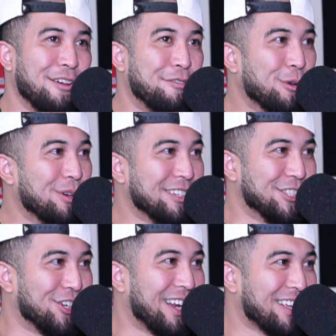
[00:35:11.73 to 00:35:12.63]
food and
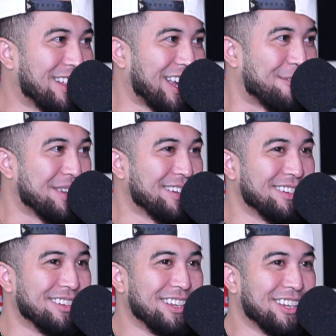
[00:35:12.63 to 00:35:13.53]
drink, like I've
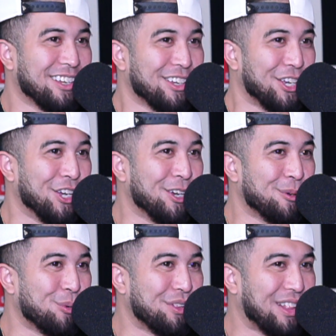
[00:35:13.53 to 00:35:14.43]
been good
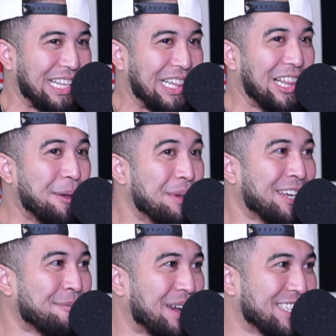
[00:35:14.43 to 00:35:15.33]
with like
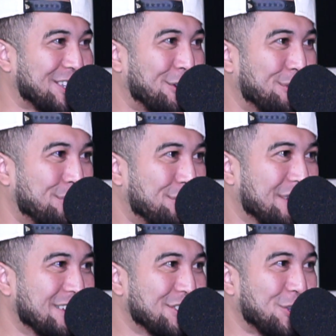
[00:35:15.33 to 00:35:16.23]
limiting myself
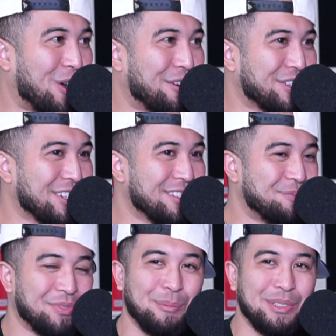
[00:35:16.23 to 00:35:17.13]
so often.
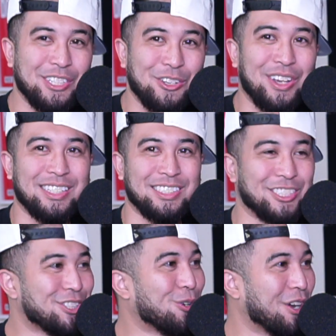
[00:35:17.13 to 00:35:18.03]
Let me tell you guys this
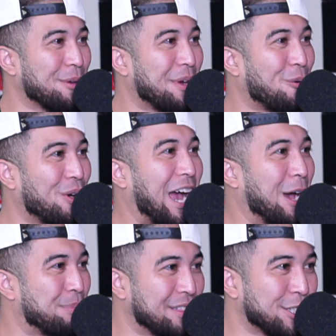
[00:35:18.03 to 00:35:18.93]
story about what
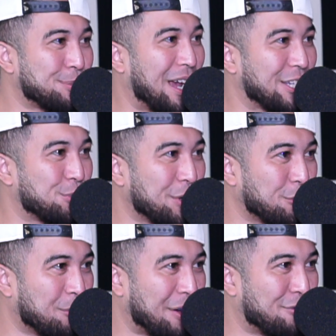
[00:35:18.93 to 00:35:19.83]
happened this past week
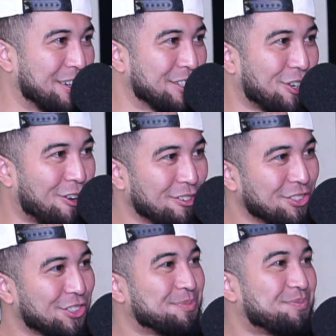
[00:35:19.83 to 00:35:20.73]
with my friend
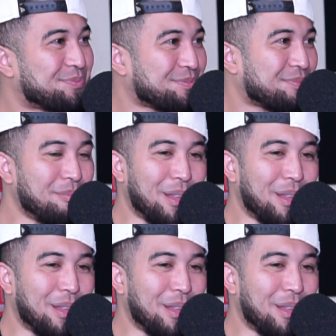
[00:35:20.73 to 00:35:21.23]
Charles. Oh God.